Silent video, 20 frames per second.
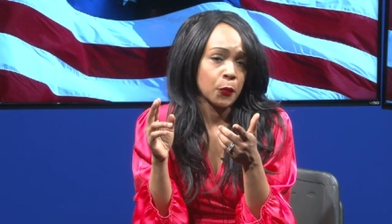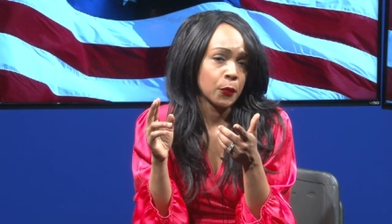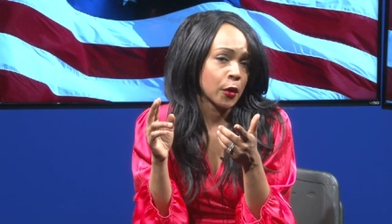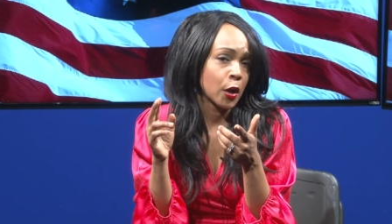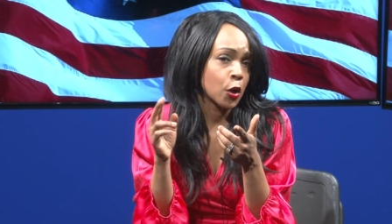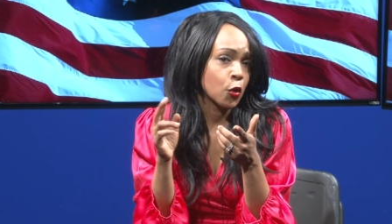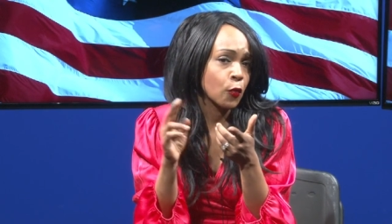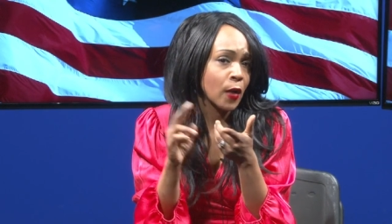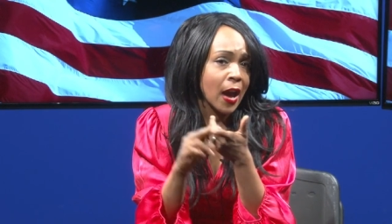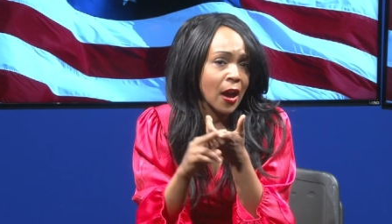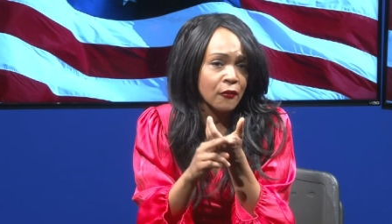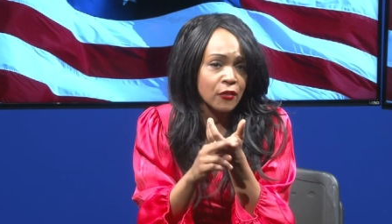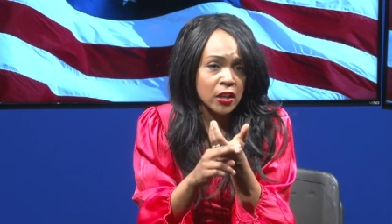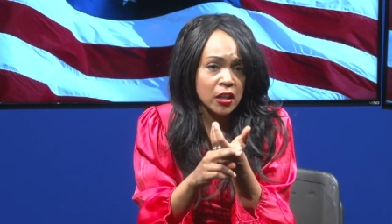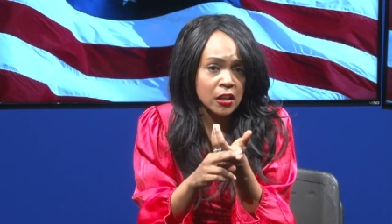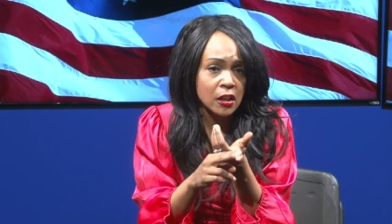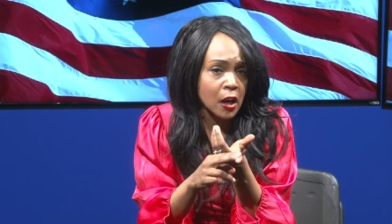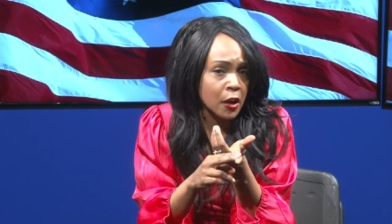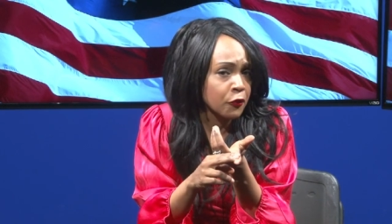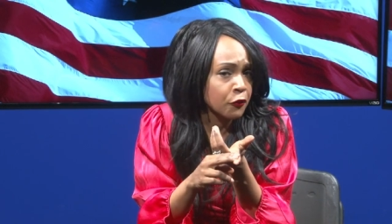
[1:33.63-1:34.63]
a gravity
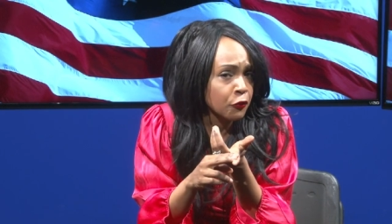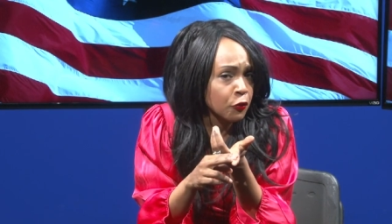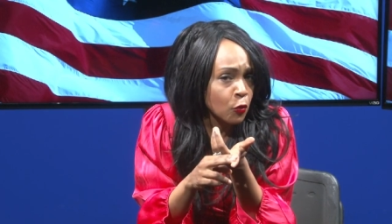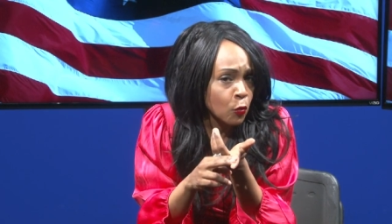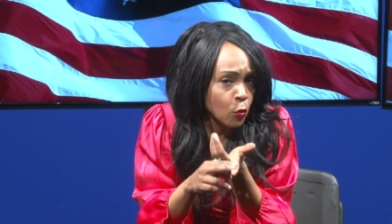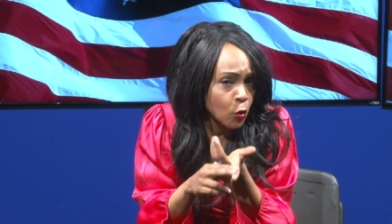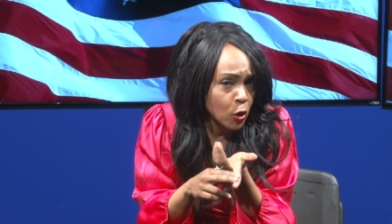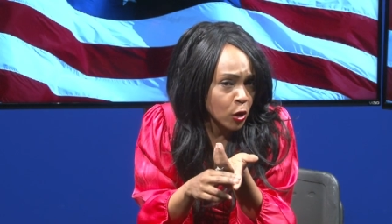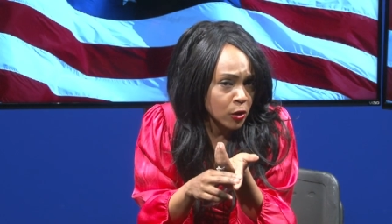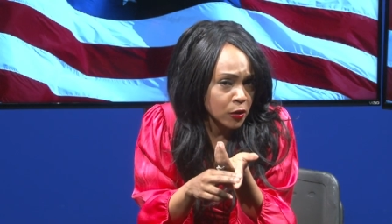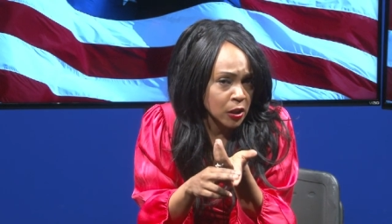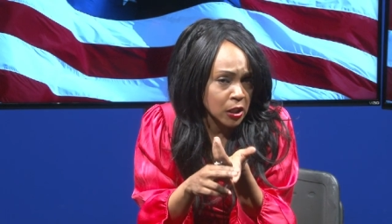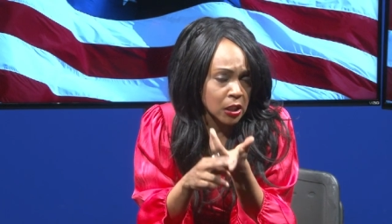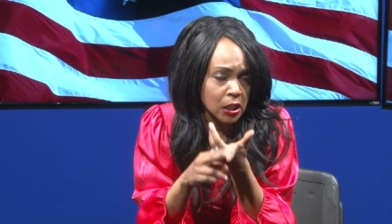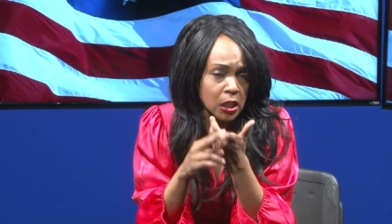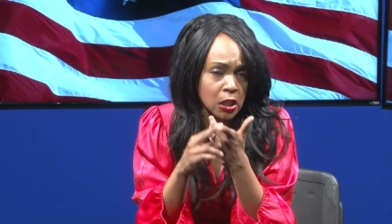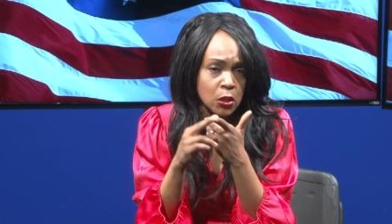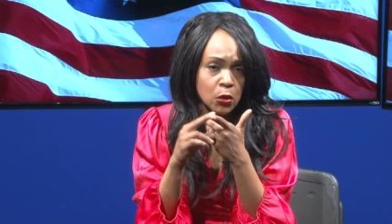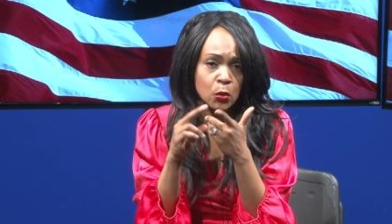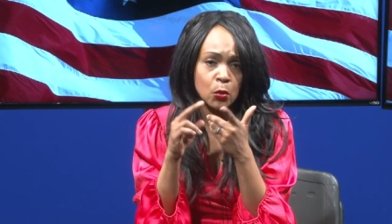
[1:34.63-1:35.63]
knife for work that they
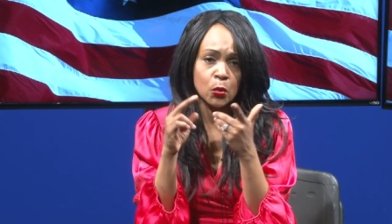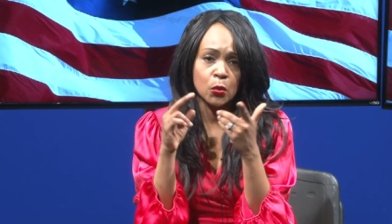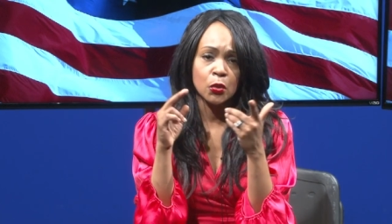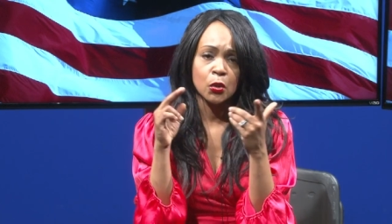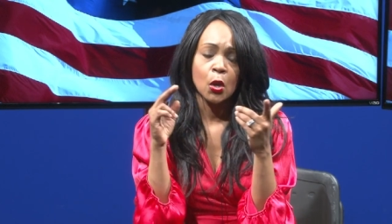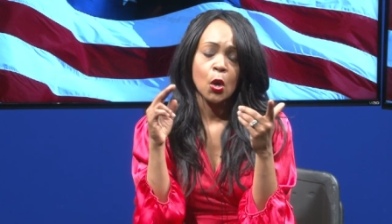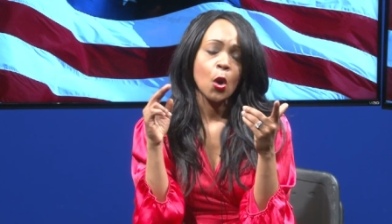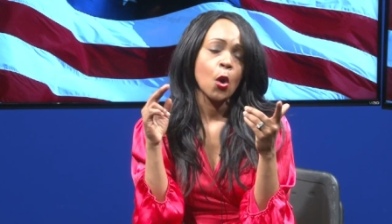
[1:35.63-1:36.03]
use,